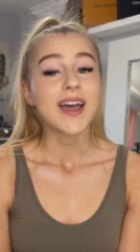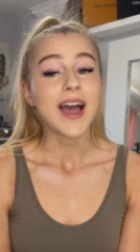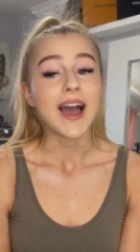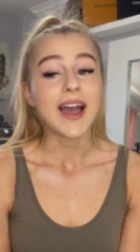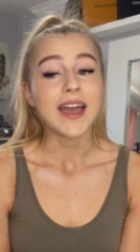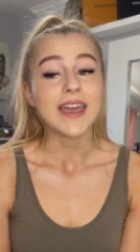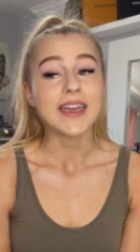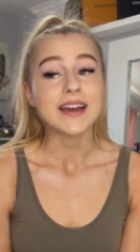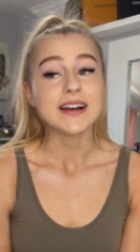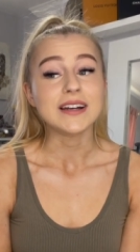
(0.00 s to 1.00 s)

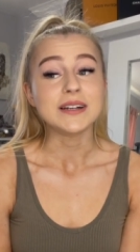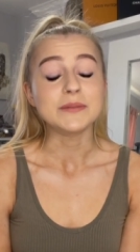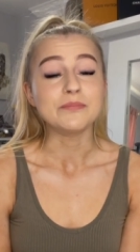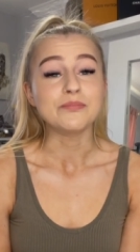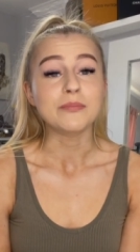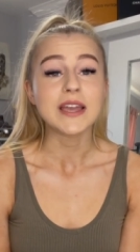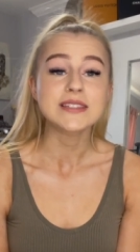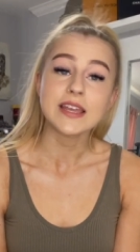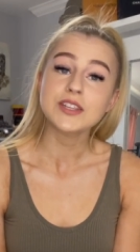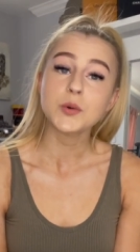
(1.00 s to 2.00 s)
My
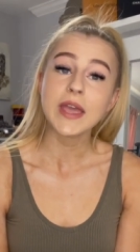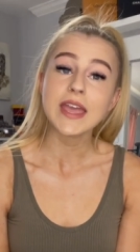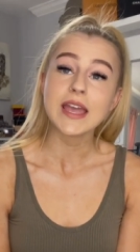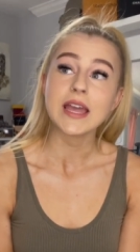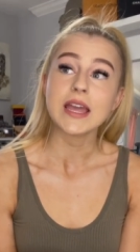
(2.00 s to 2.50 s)
stage weight